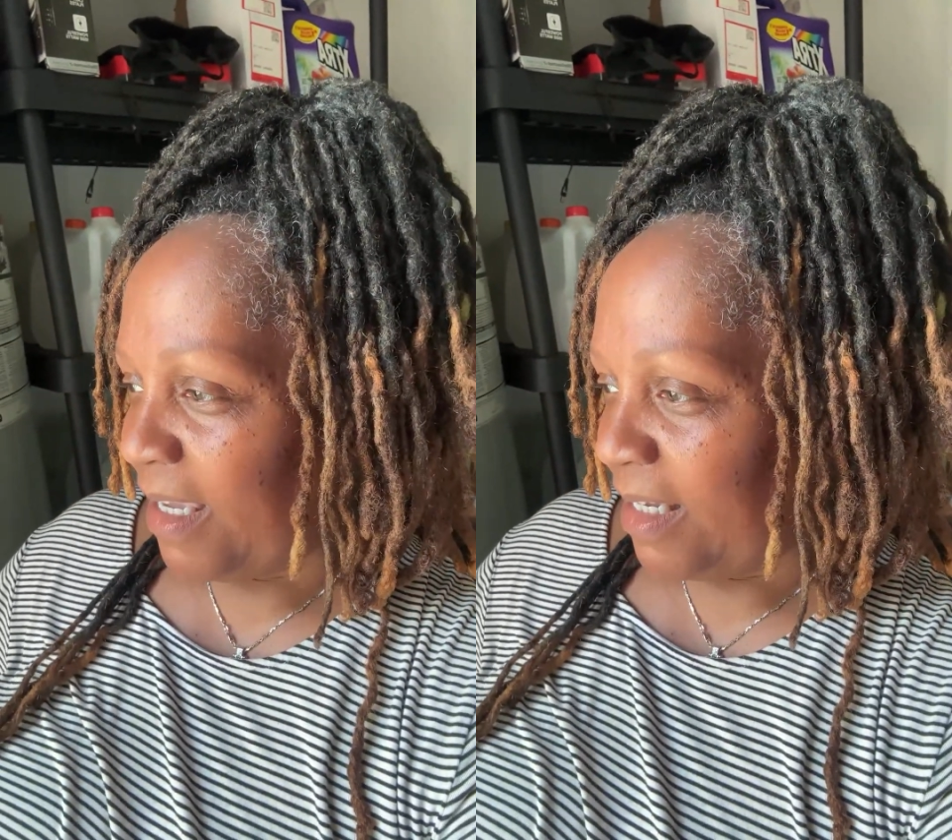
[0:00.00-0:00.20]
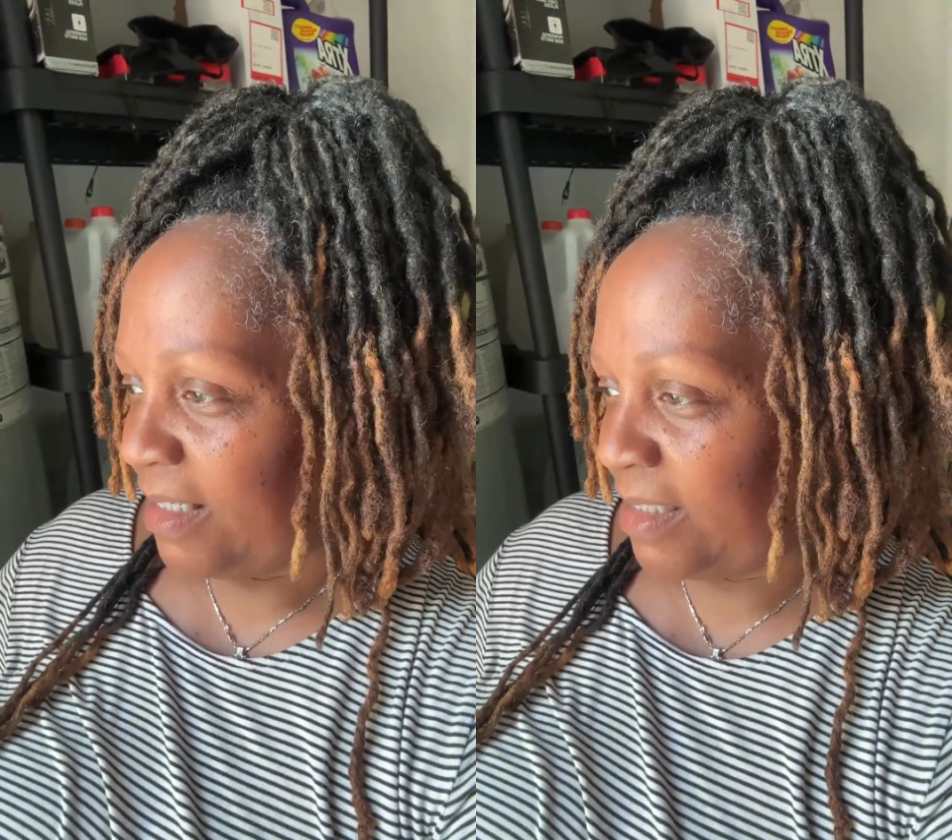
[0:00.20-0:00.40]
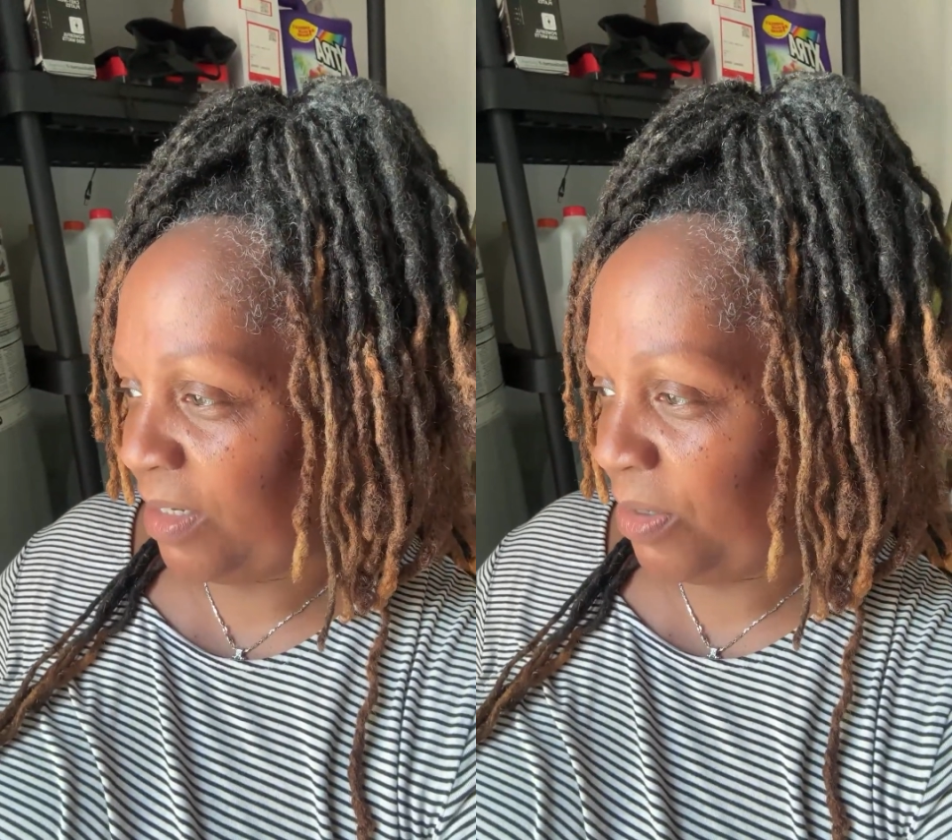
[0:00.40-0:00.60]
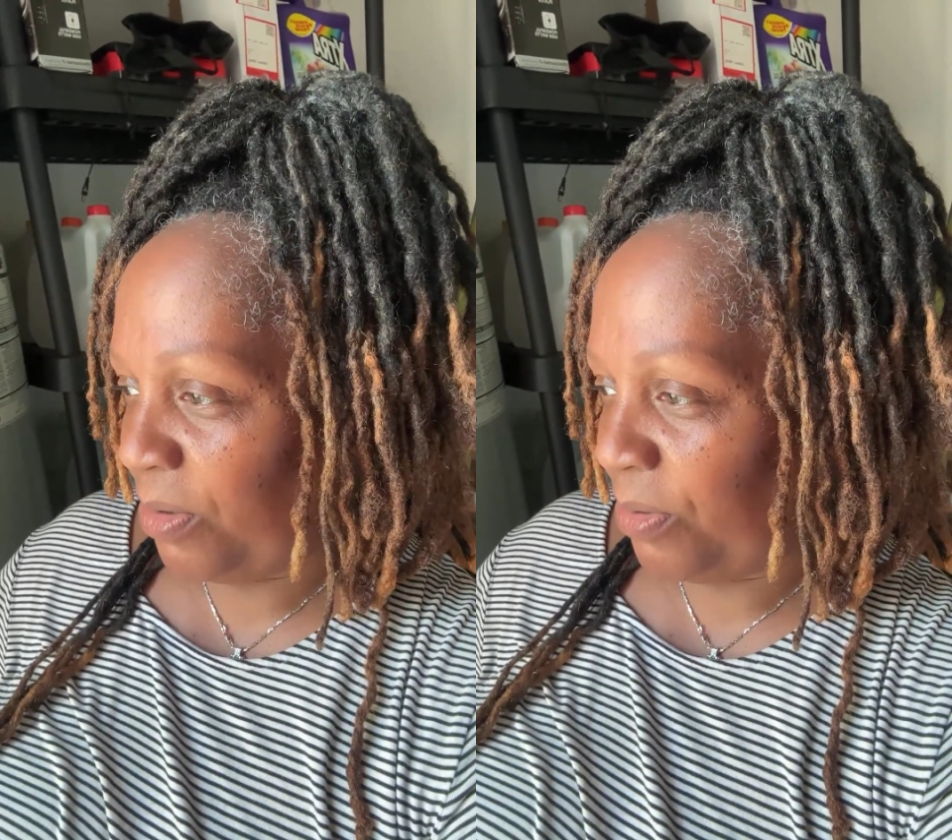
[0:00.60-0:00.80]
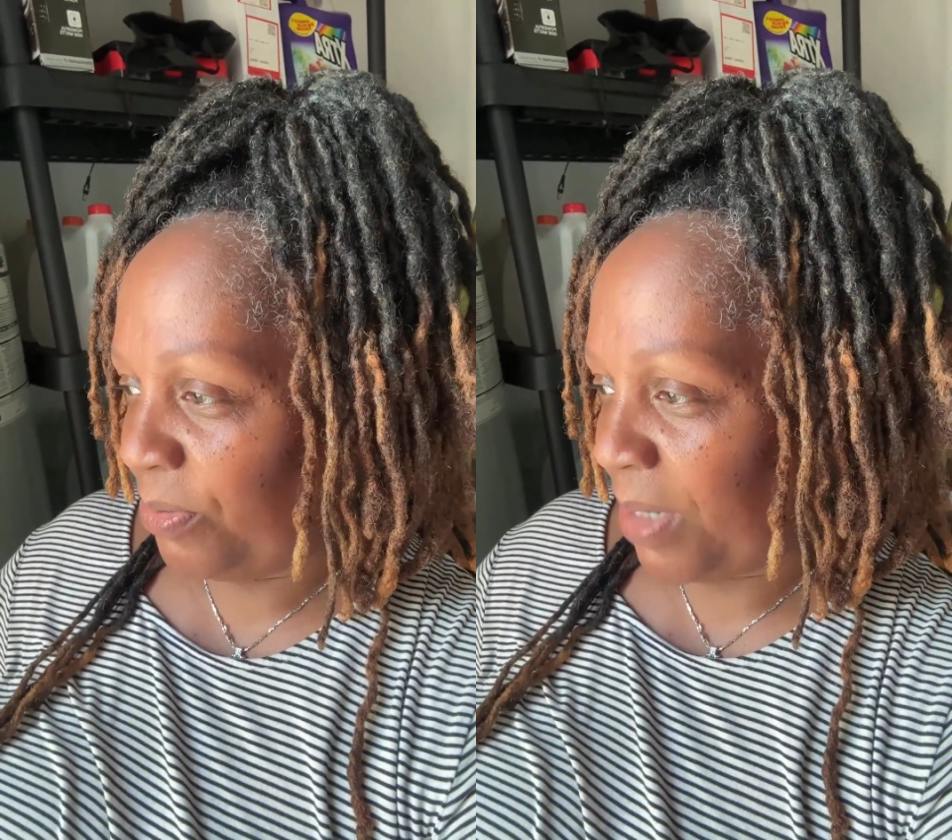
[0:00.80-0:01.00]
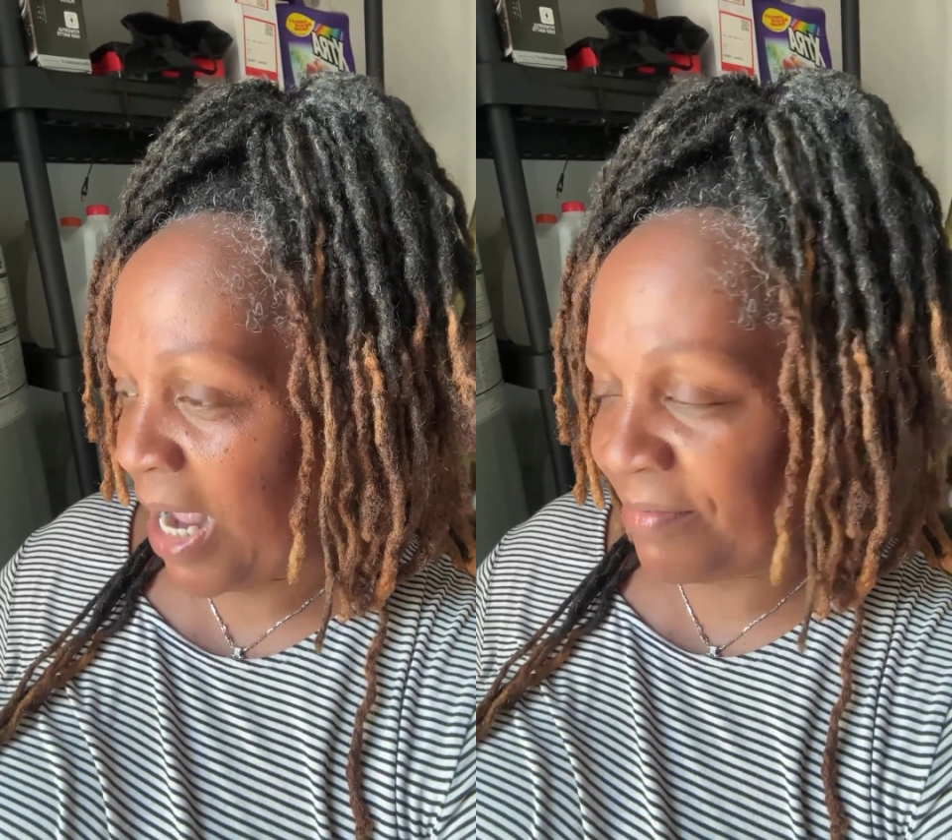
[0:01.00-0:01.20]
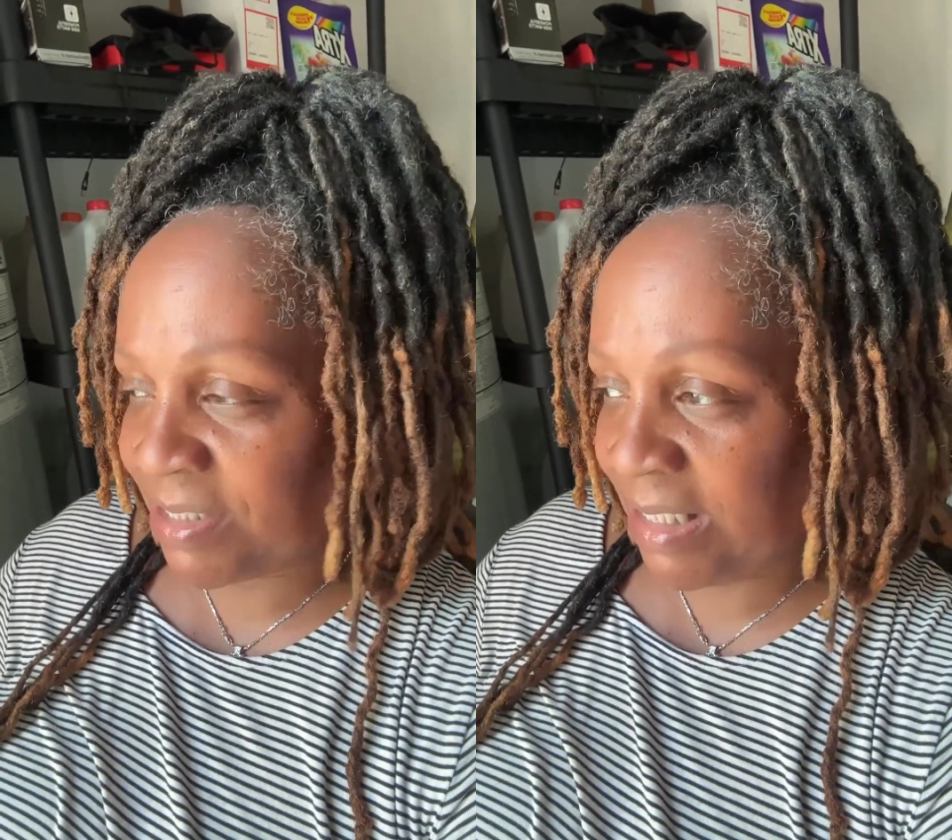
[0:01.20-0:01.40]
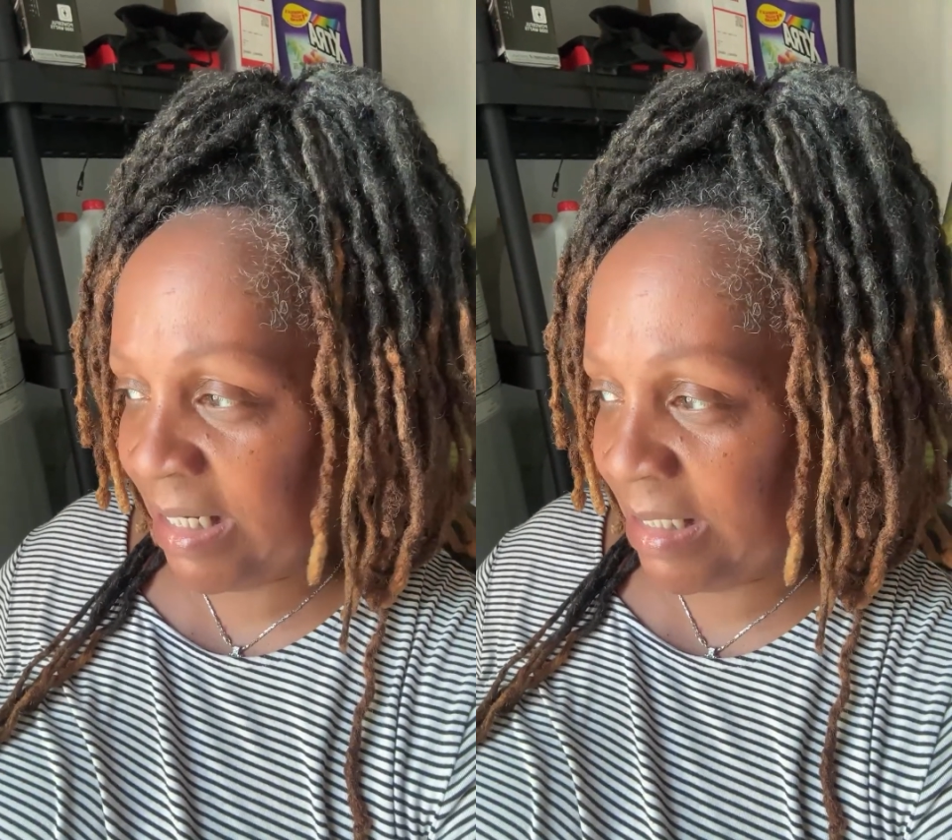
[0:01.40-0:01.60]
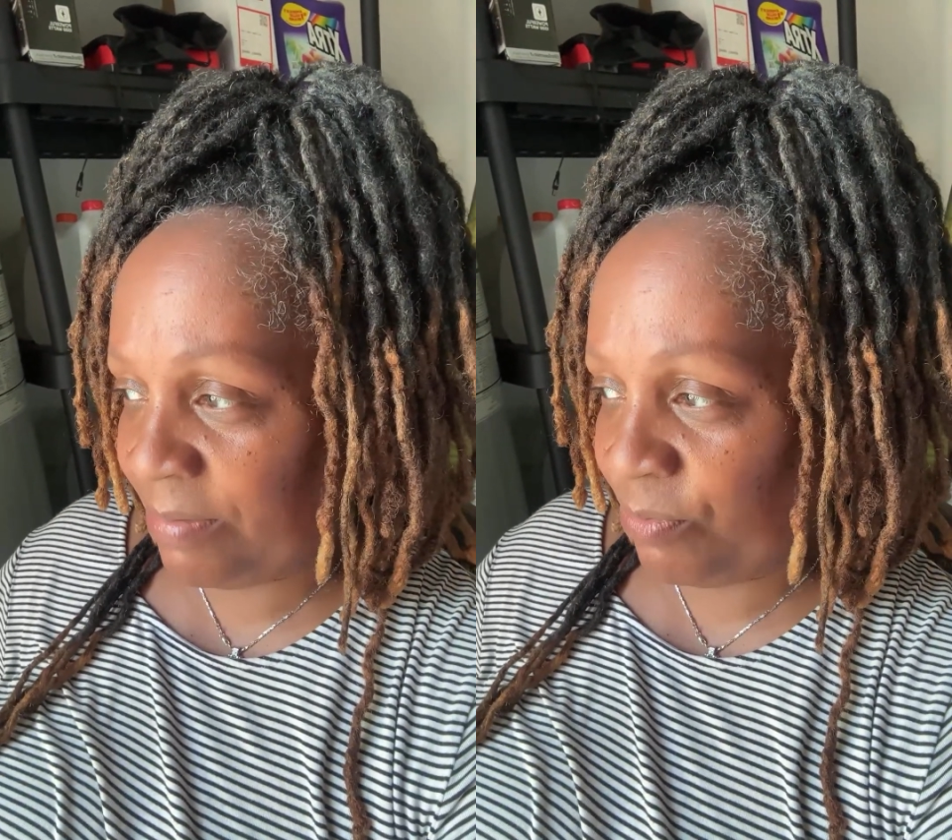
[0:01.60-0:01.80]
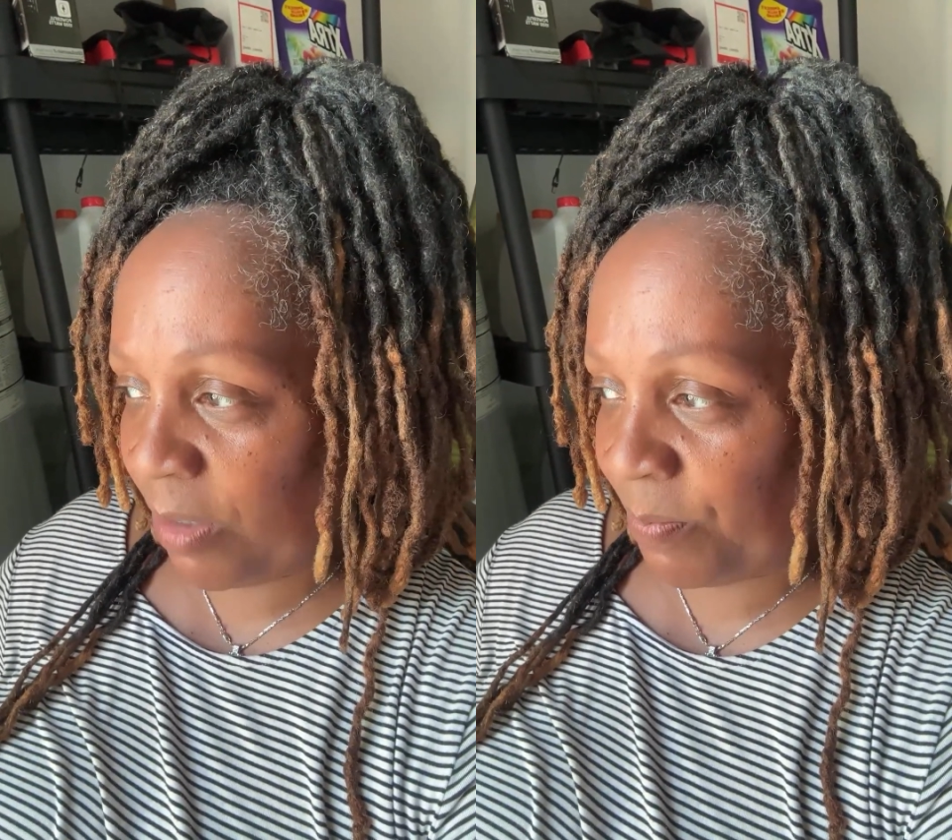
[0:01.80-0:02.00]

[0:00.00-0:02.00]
So I've seen where